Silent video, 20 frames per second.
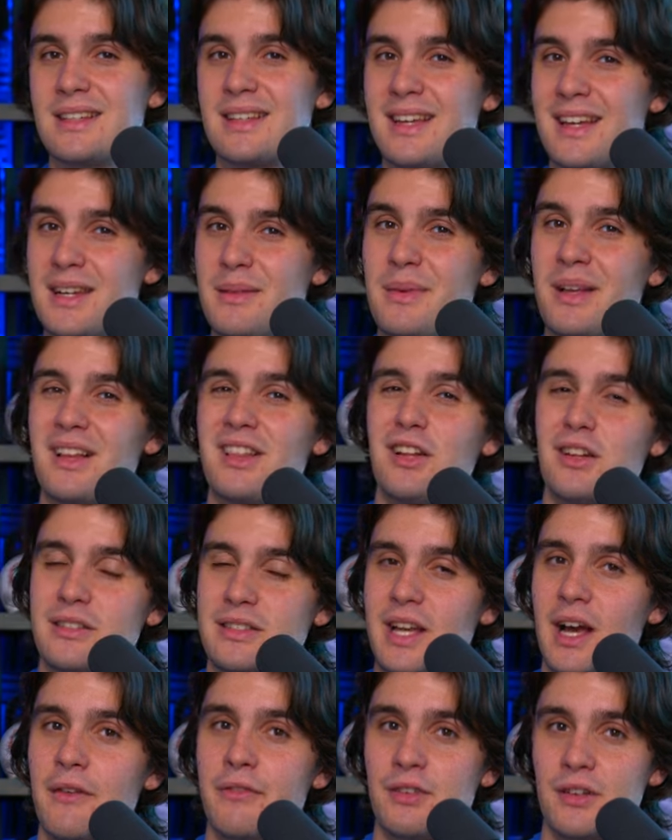going to be a little
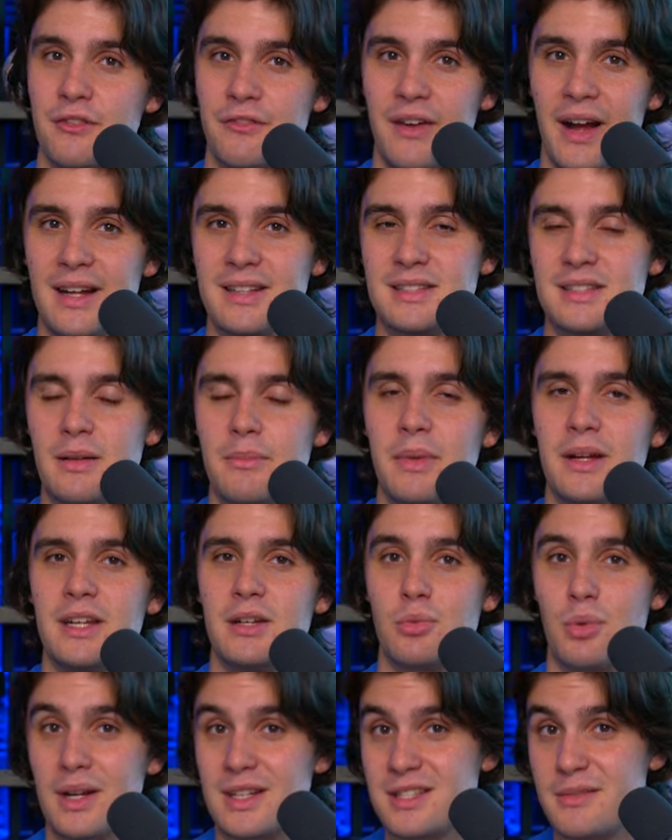tougher to find somebody,
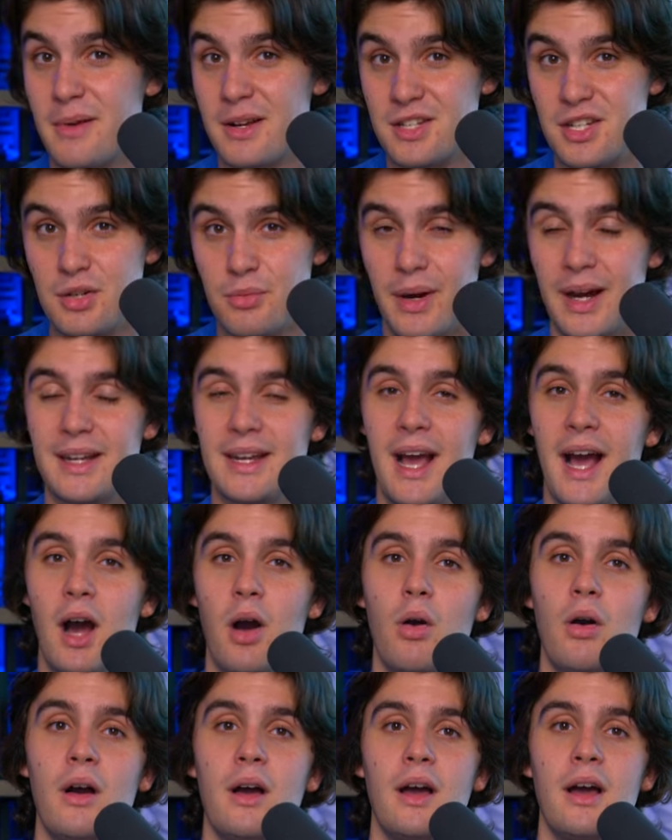especially right
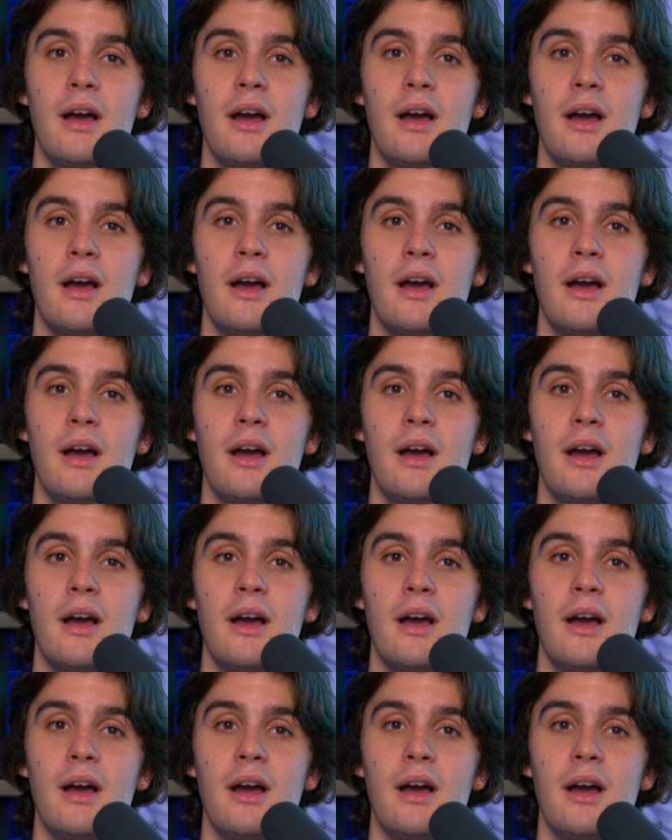now.